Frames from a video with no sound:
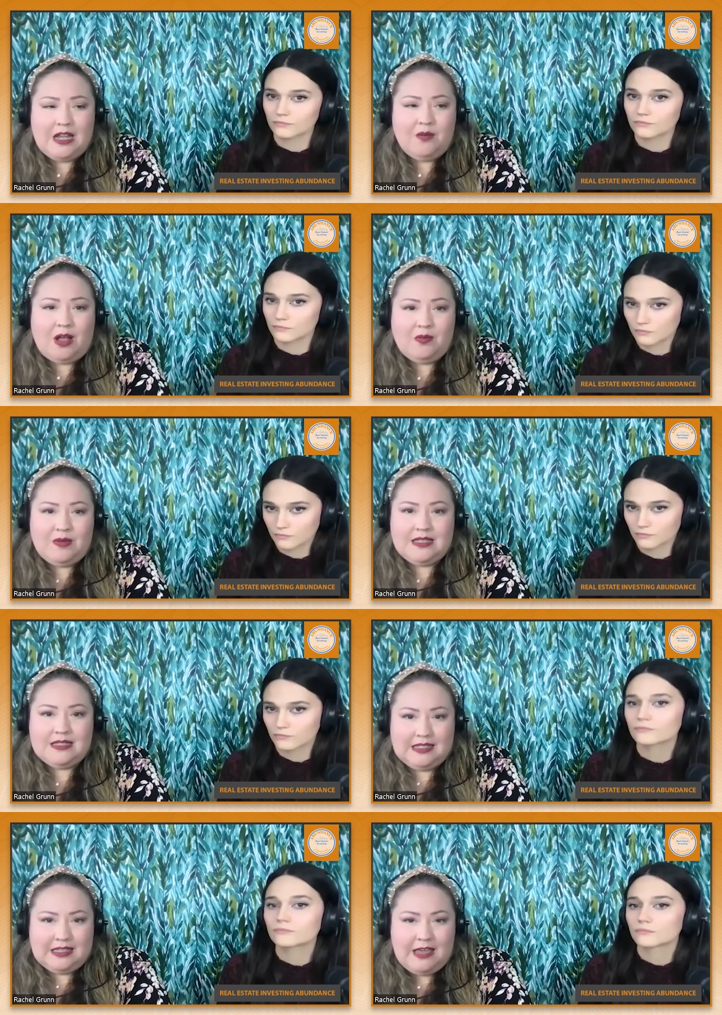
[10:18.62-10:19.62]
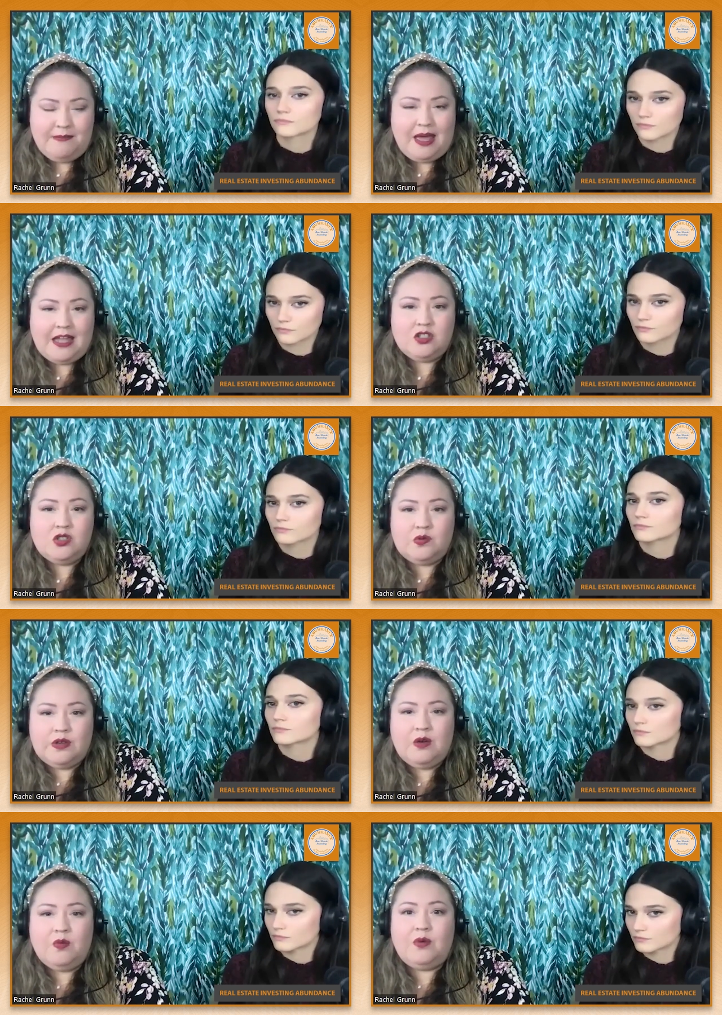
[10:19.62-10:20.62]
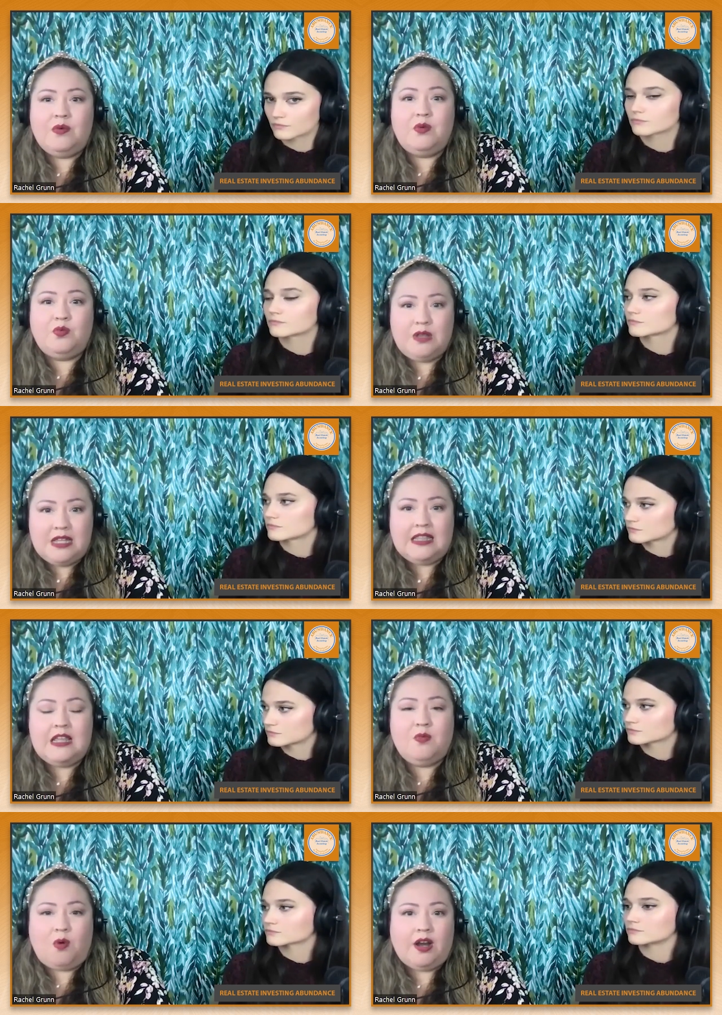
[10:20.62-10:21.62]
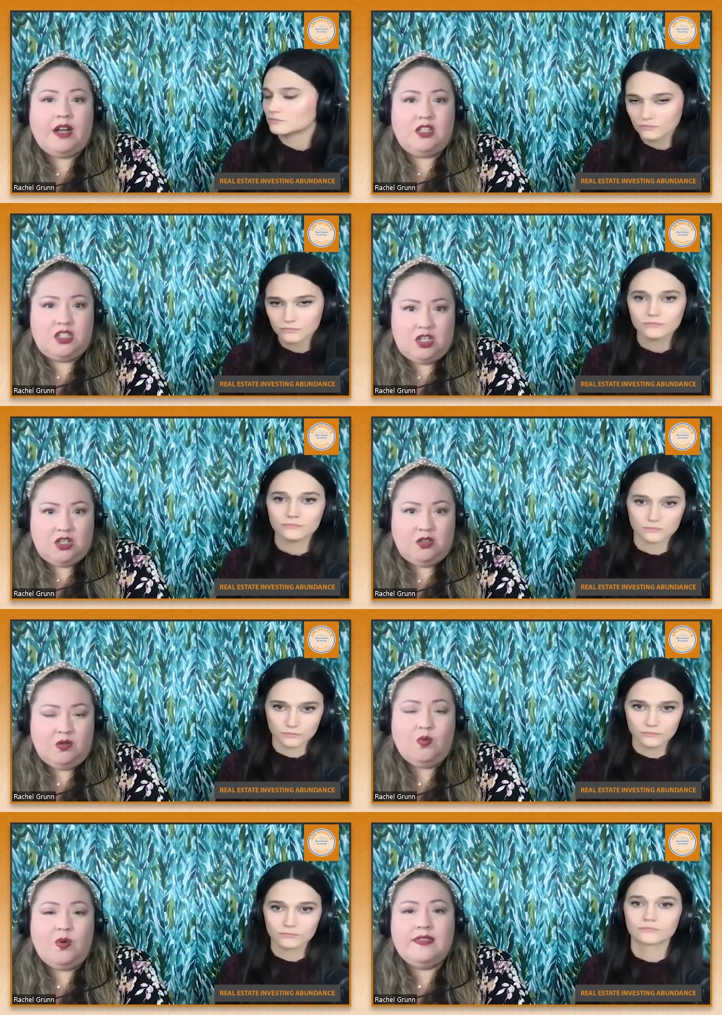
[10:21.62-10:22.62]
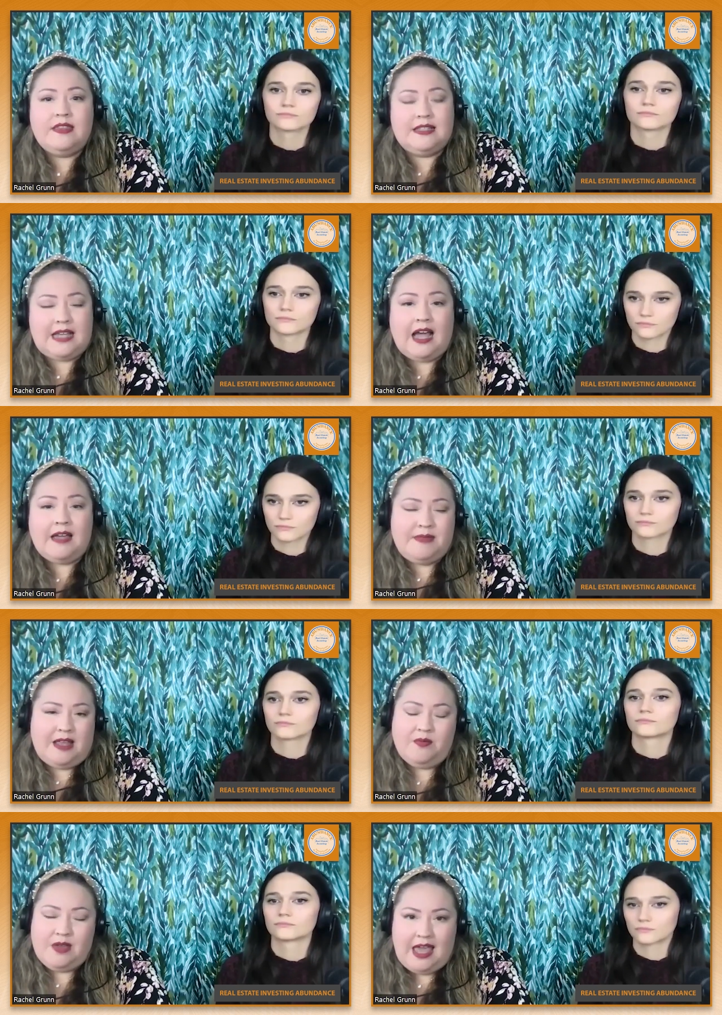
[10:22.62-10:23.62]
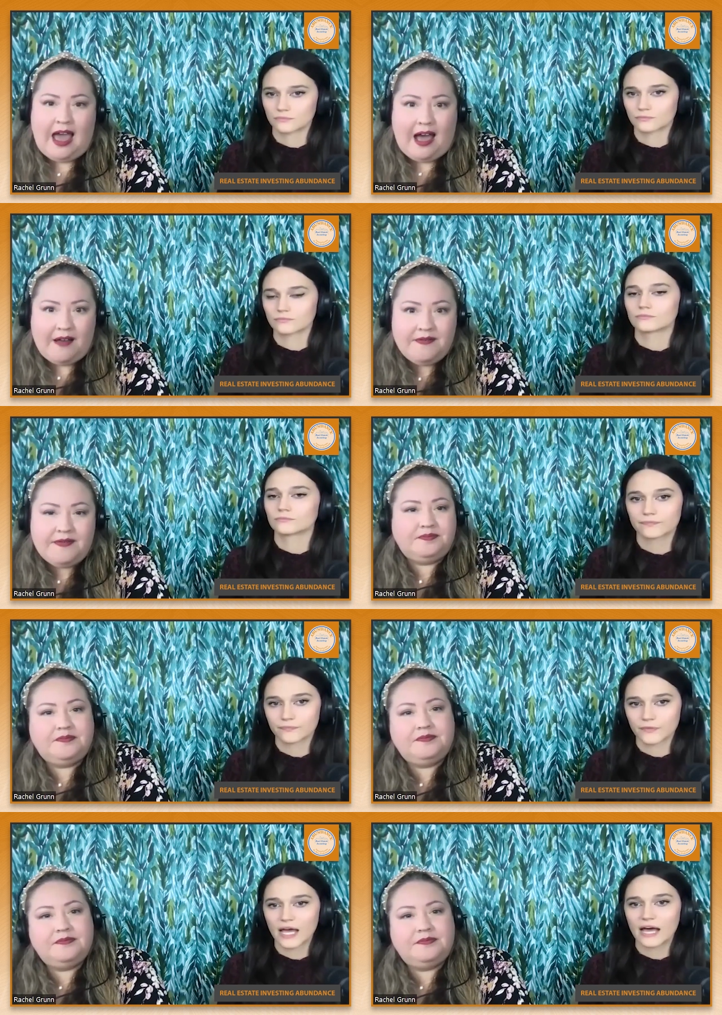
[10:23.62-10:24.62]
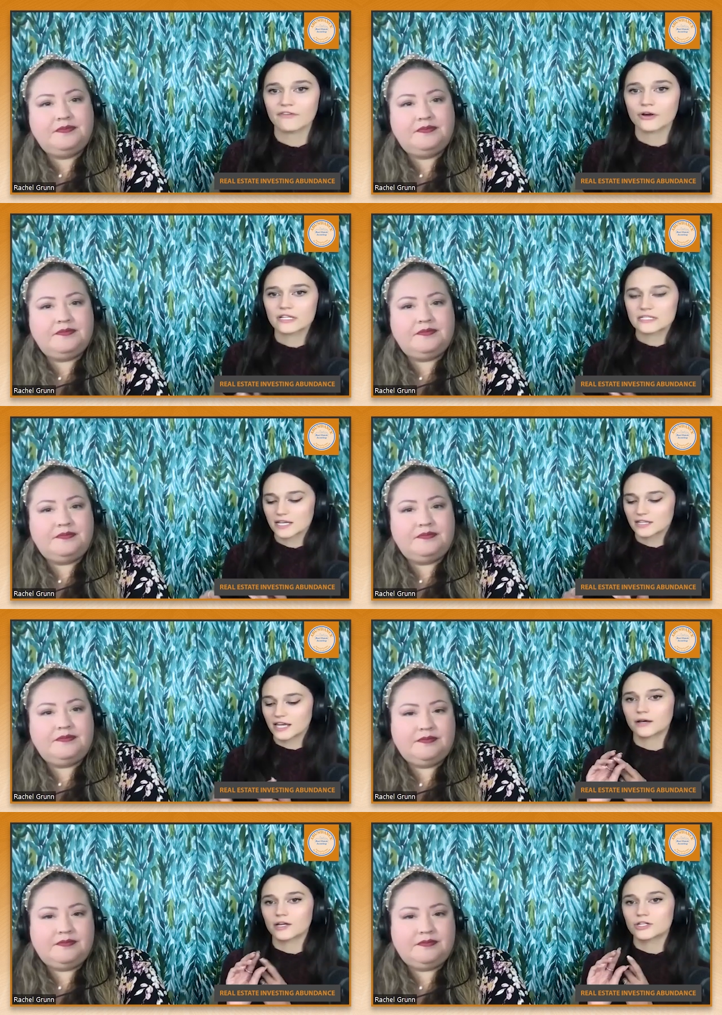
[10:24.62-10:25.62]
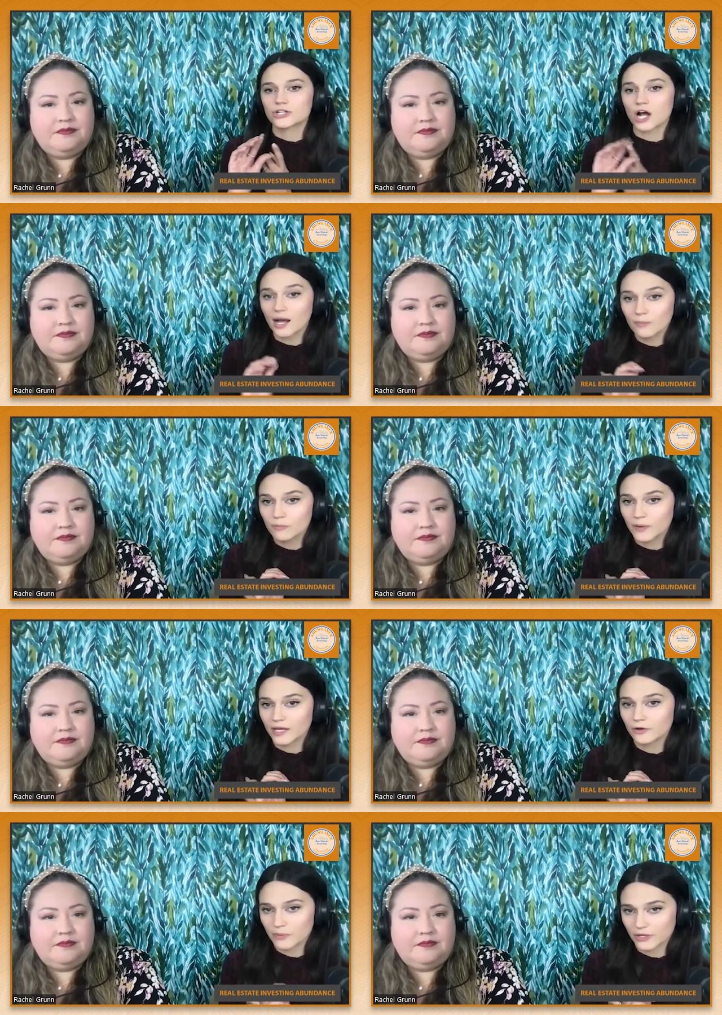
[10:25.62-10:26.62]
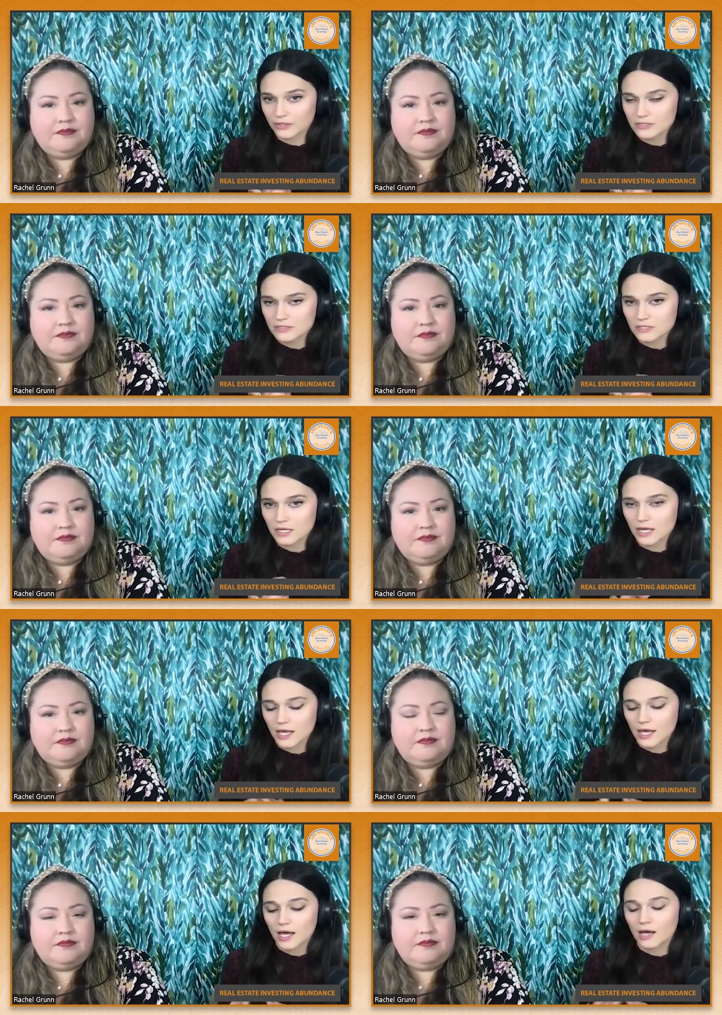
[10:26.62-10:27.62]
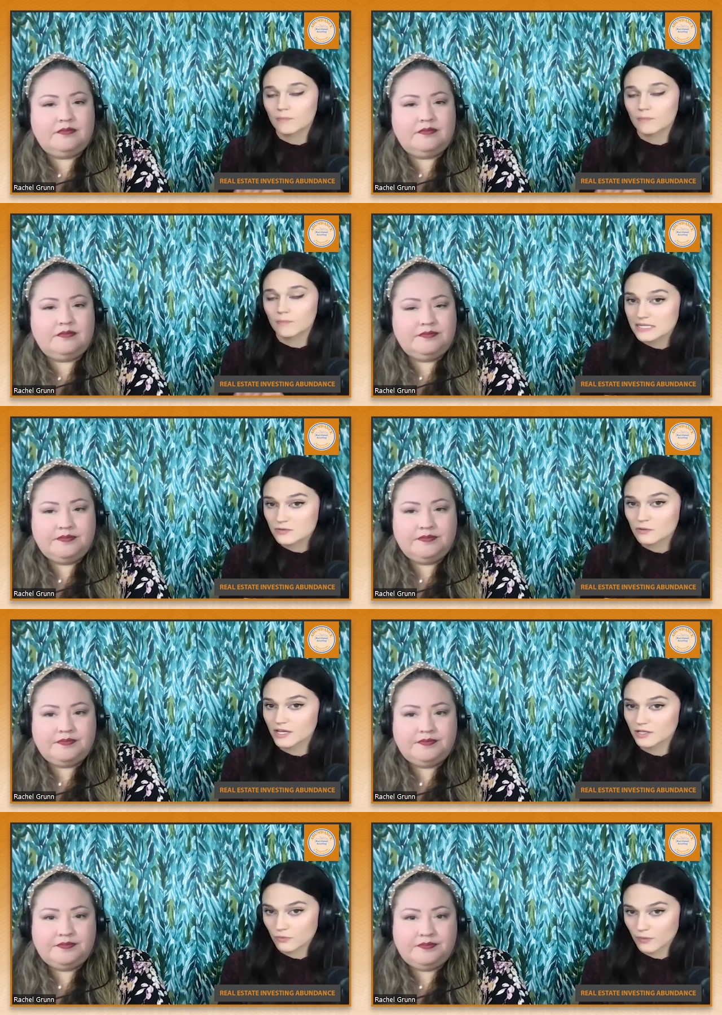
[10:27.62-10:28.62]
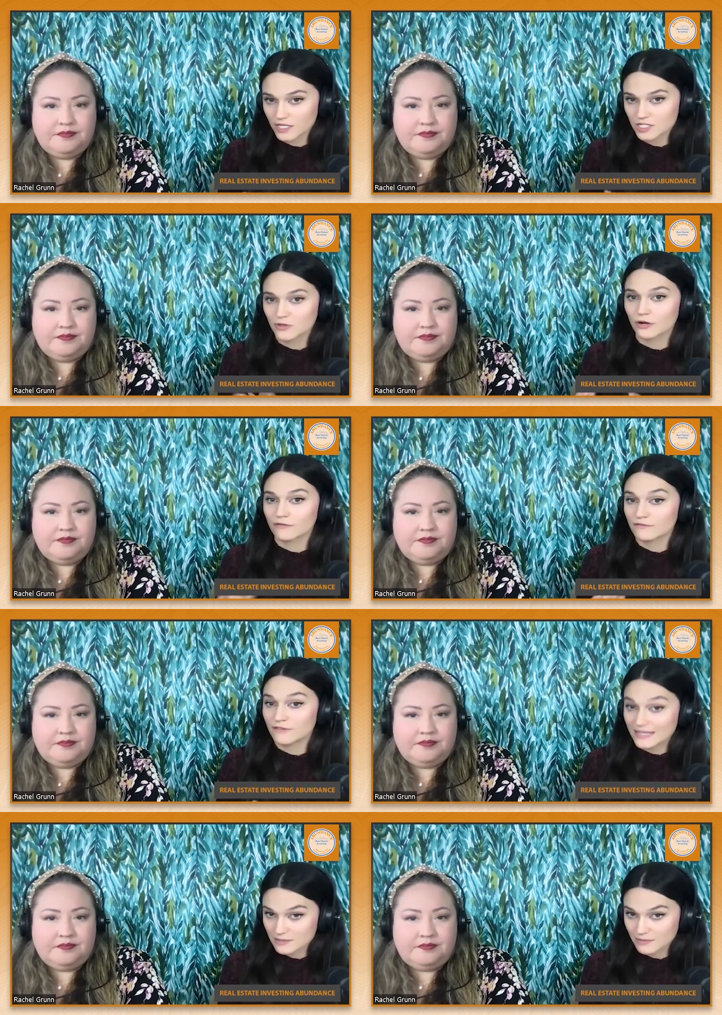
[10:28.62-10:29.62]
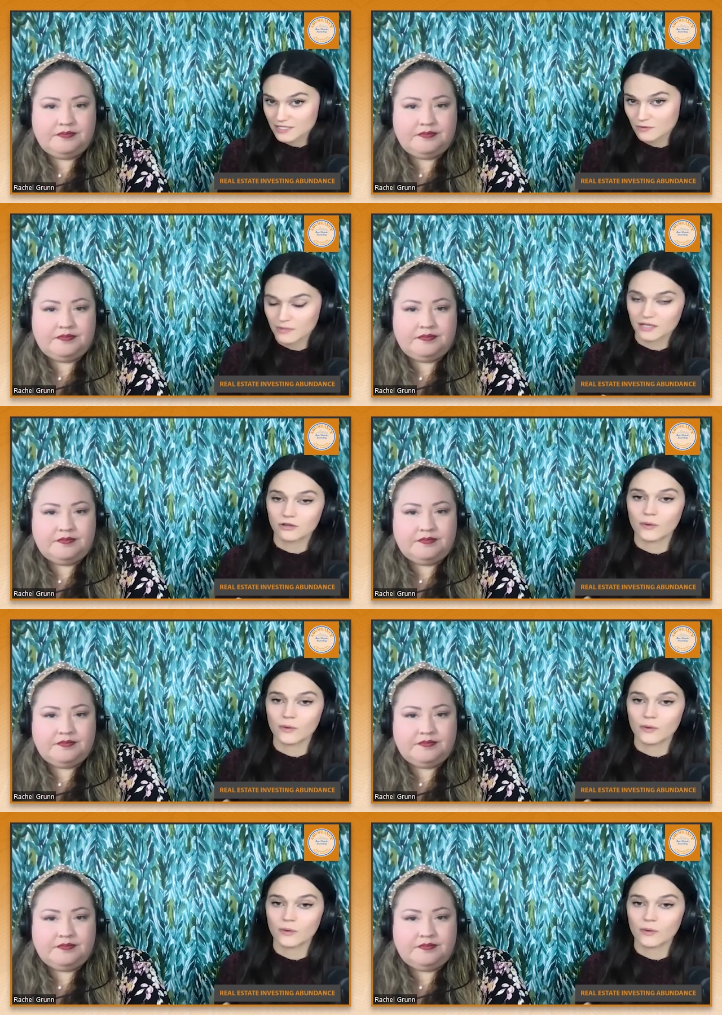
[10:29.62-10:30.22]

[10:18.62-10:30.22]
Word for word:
Speaker 1: while we sleep and doing what we really want to do with the time that we have.
Speaker 2: I've heard it said that a job will pay your bills, a business will make you rich, but your investments will make you